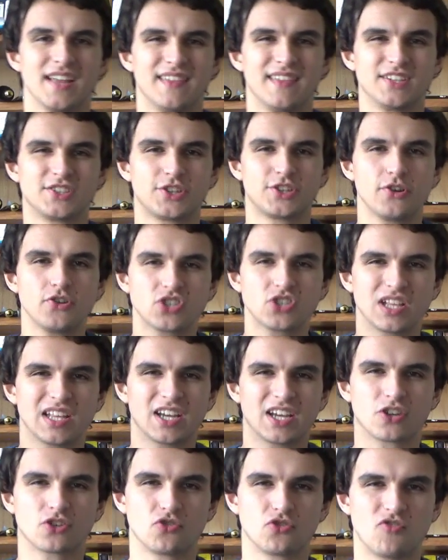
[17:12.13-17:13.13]
there's usually
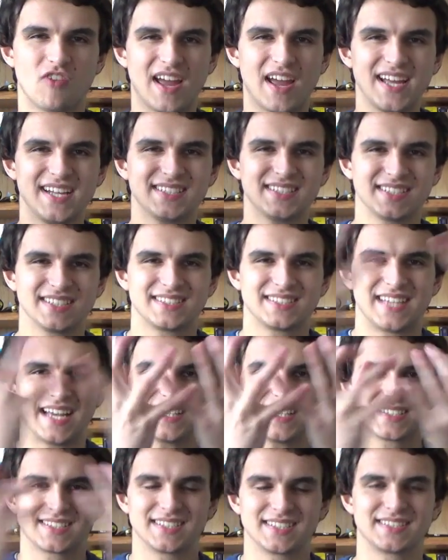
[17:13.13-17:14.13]
a greater
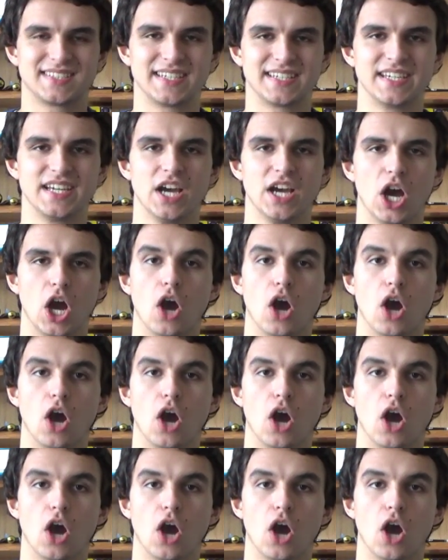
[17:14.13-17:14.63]
density